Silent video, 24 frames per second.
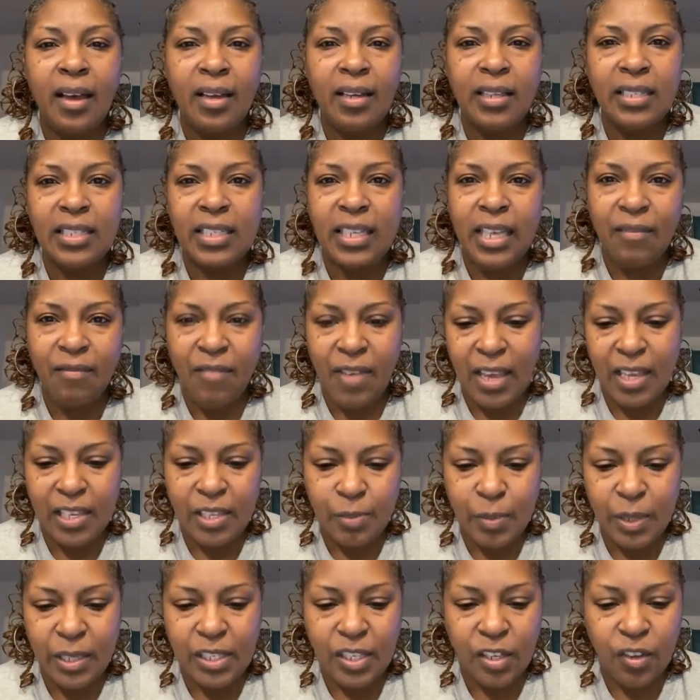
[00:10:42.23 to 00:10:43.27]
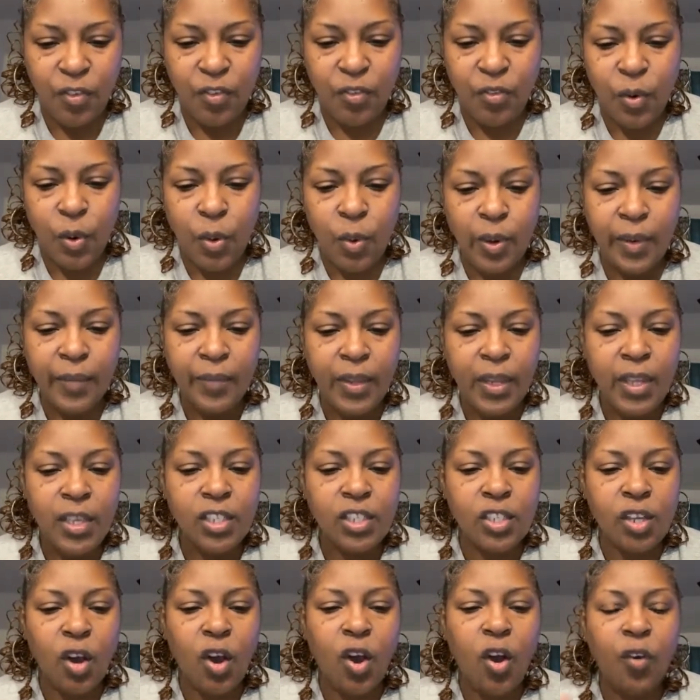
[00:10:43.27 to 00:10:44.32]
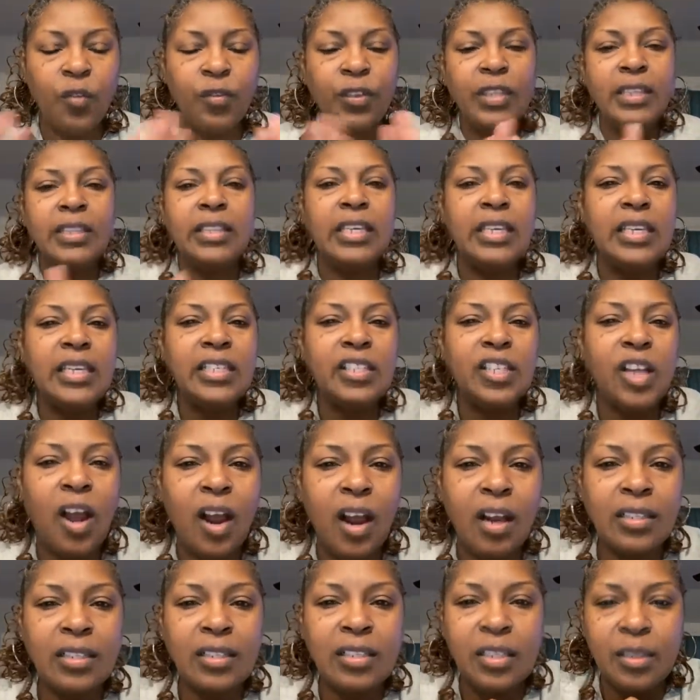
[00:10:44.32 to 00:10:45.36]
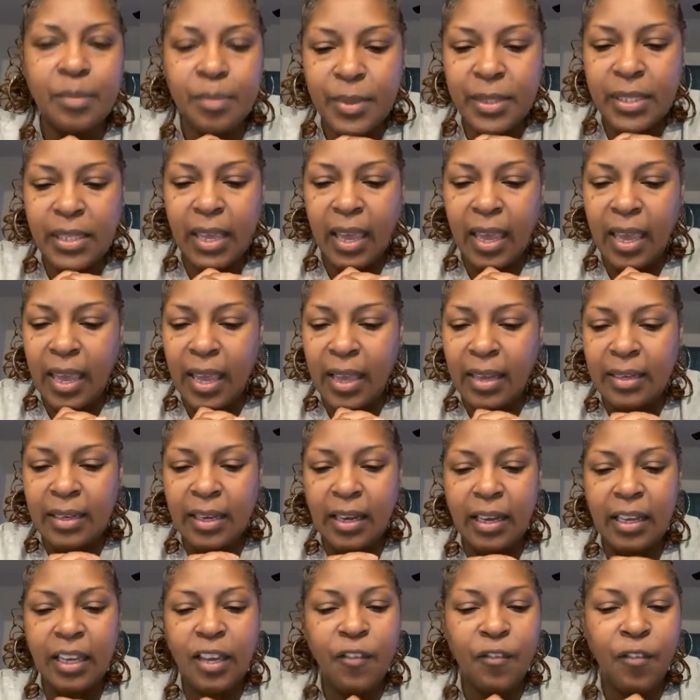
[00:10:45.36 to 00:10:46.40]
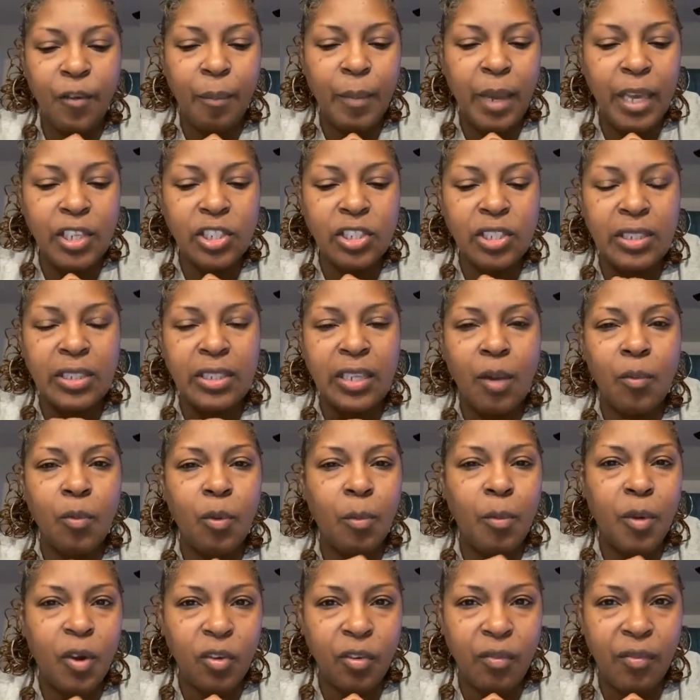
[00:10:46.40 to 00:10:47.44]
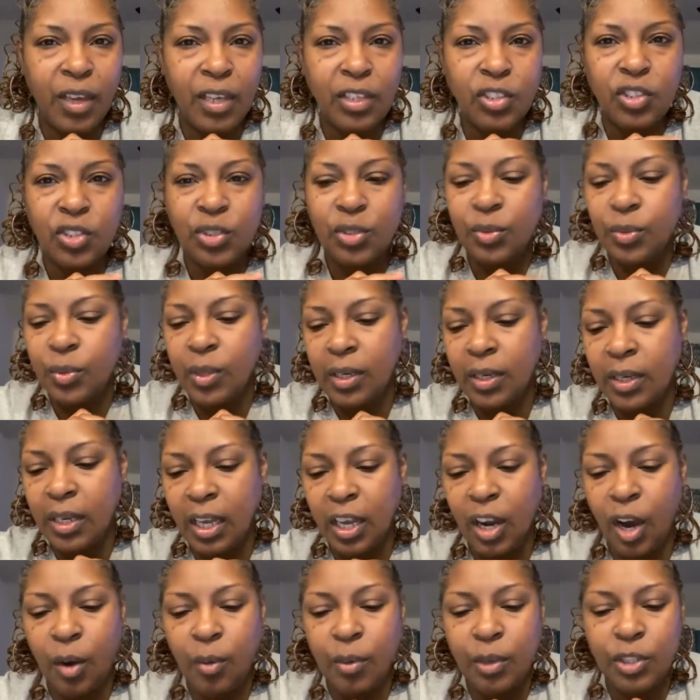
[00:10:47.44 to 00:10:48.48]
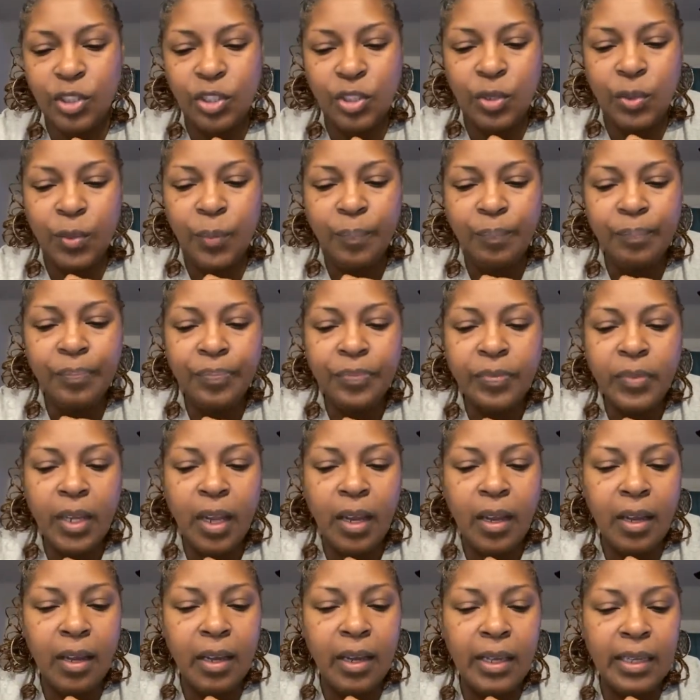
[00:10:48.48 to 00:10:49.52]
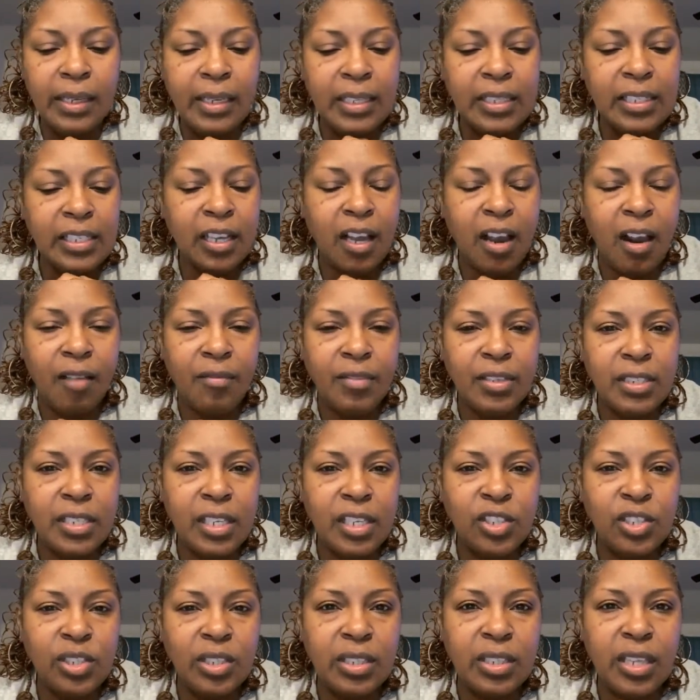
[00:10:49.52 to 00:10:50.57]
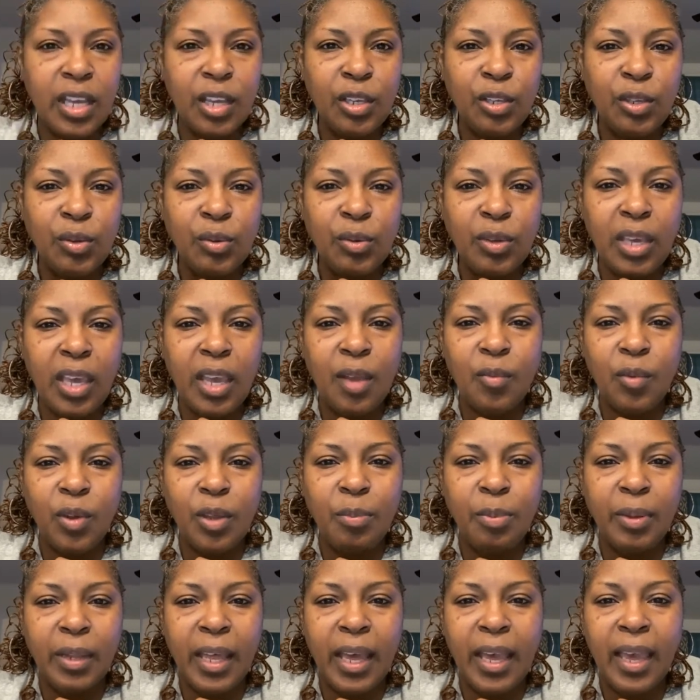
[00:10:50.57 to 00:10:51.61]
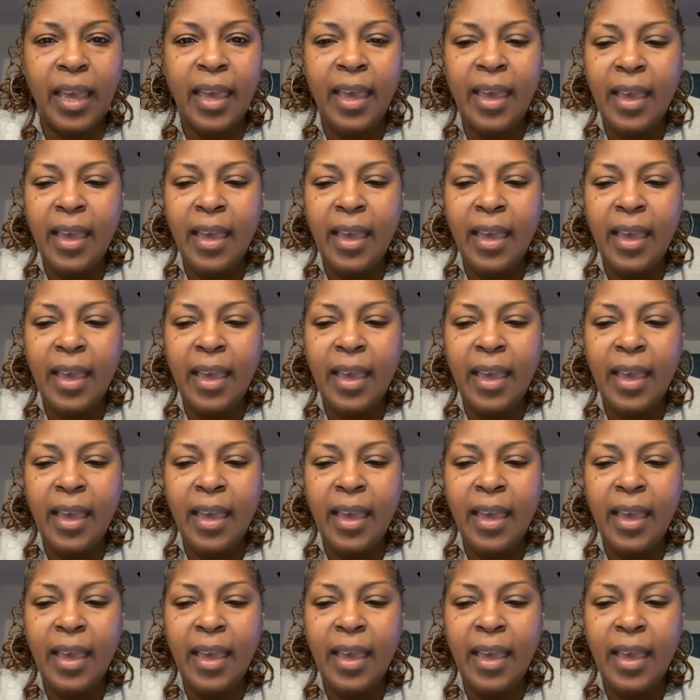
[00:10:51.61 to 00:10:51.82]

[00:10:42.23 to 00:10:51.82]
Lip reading: to advance myself forward. So hopefully these are tips and information that will motivate you and encourage you. And it's a conversation that you can replay